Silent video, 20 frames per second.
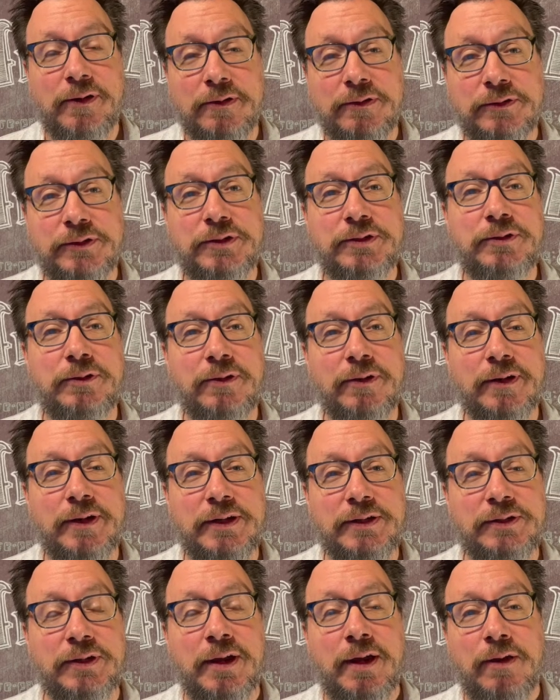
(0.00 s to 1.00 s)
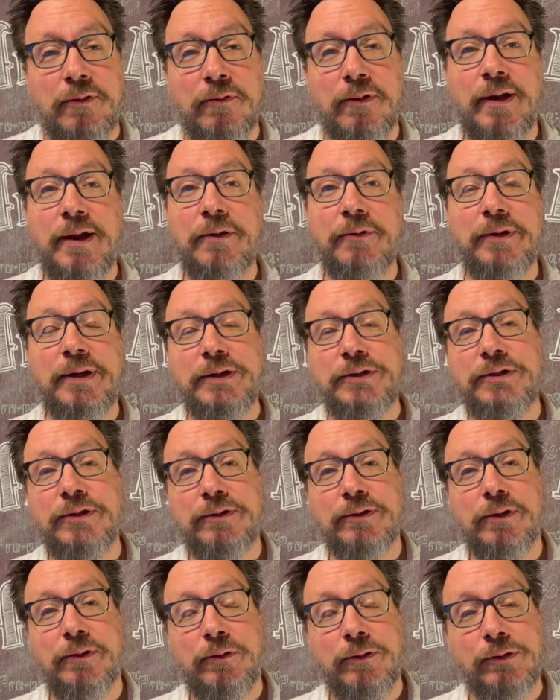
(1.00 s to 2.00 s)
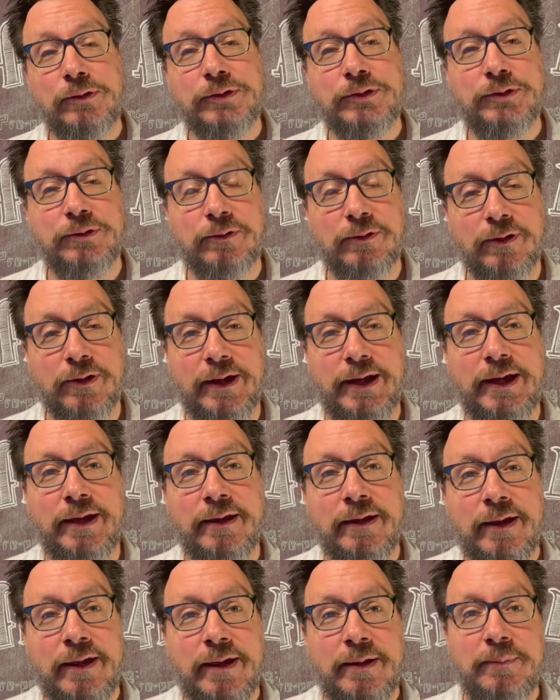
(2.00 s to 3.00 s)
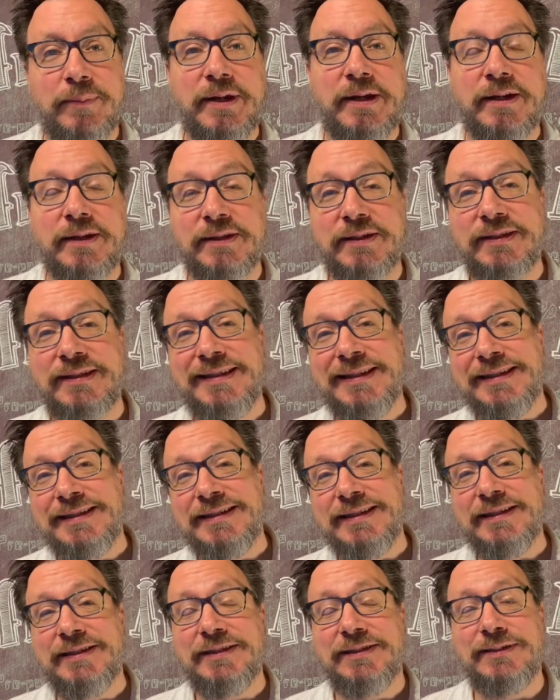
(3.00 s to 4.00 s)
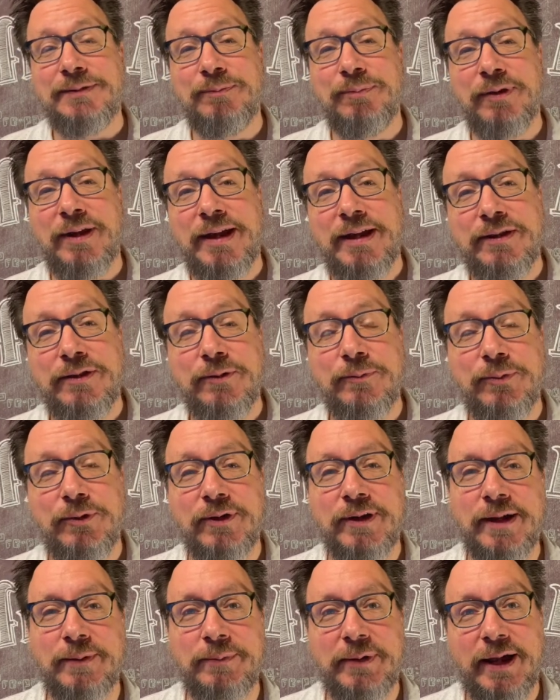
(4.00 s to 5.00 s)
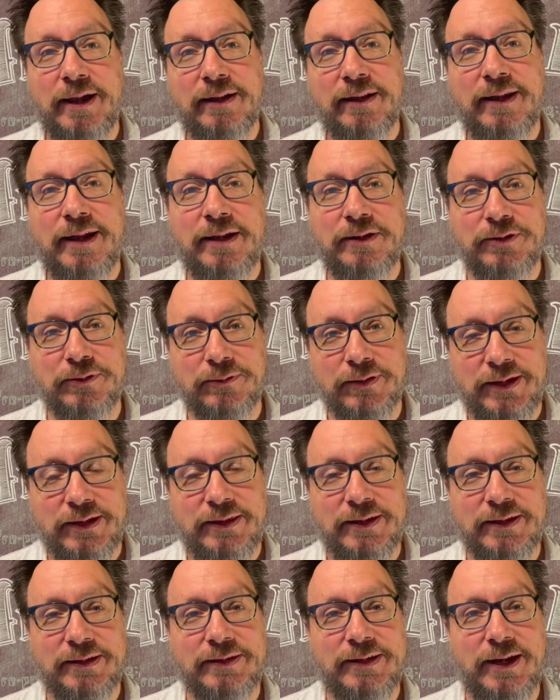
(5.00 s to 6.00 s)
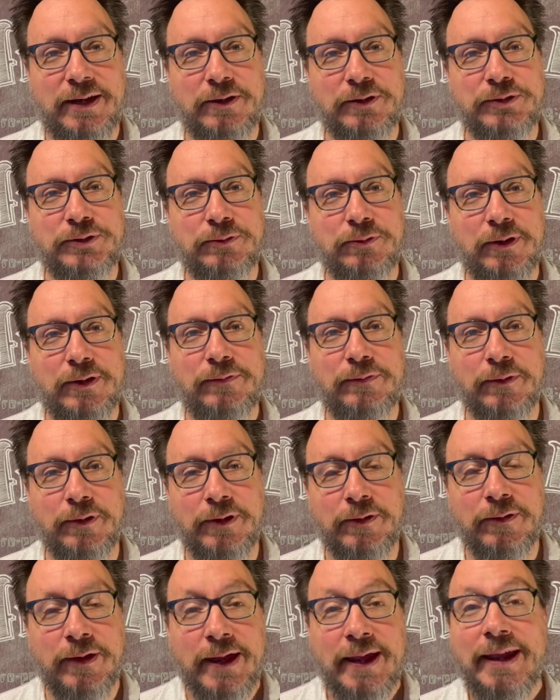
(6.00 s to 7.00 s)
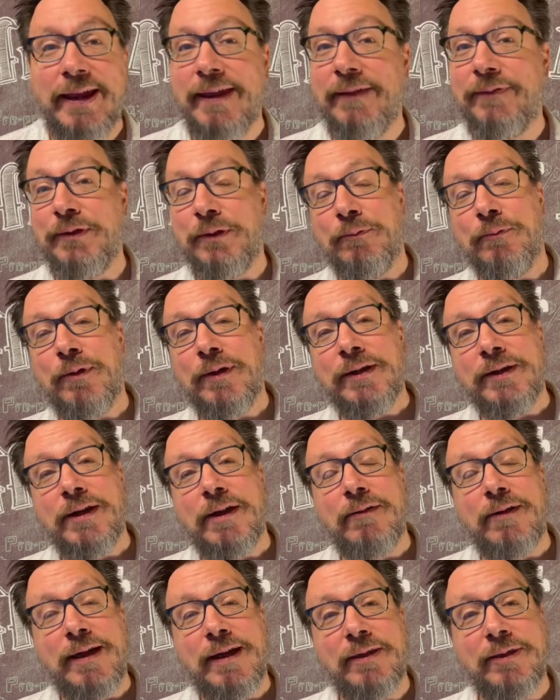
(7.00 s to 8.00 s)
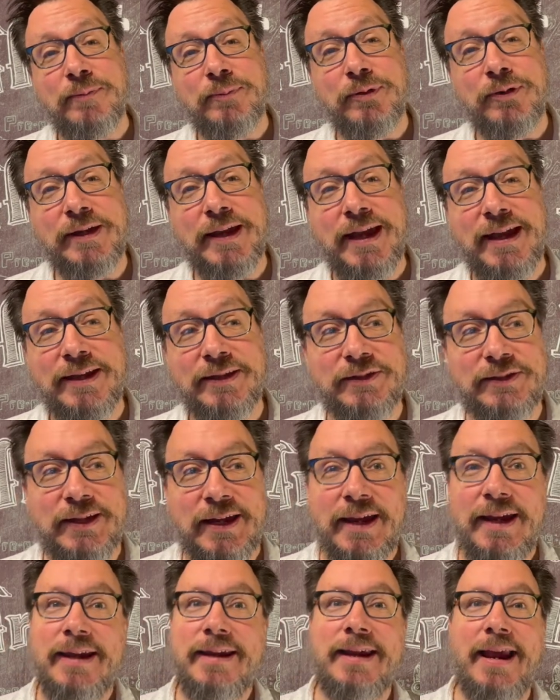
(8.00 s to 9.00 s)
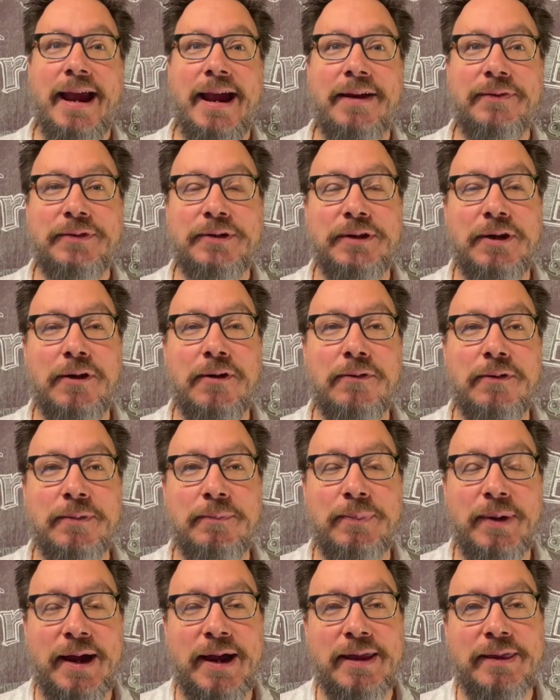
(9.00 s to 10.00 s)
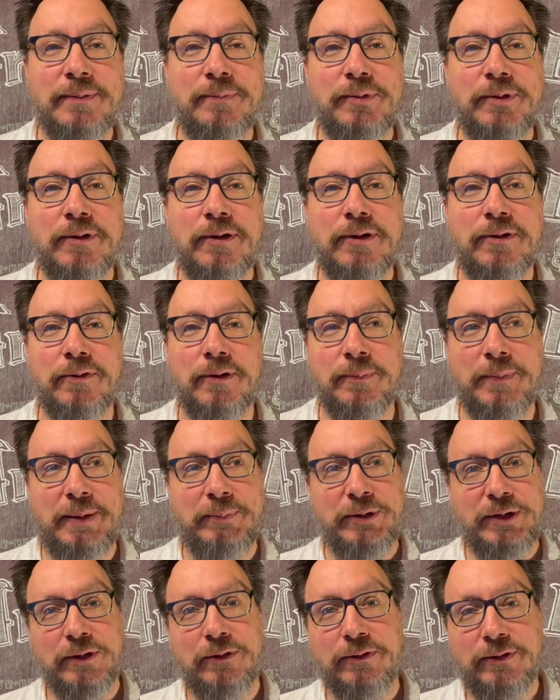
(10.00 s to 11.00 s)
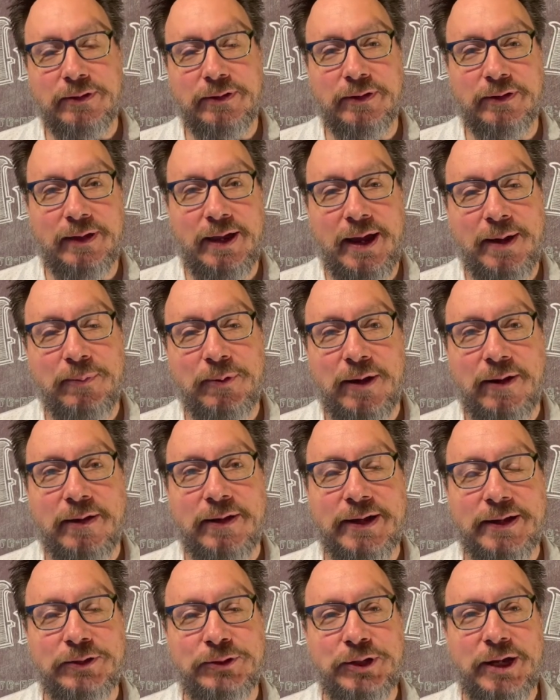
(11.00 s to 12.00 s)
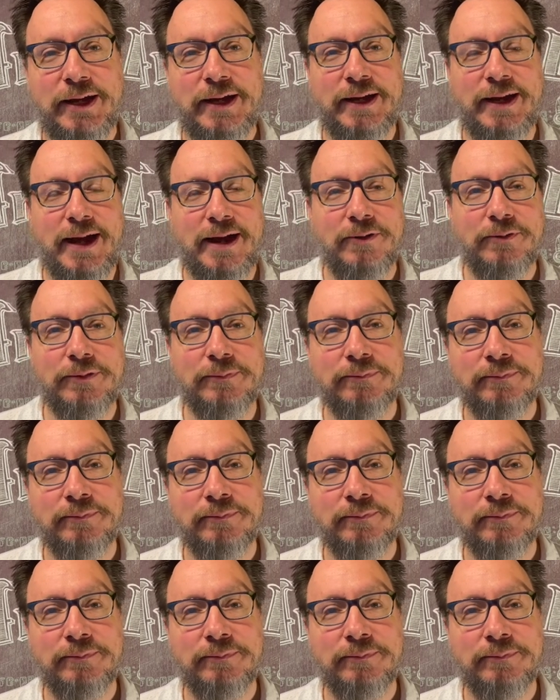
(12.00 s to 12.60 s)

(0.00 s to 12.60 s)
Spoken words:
and Stories where I read you the whole story, because since this is a brand new book, I'm not allowed to read the entire story for you. If you want to know how the book ends, you have to go and buy the book or maybe go to the library and check it out.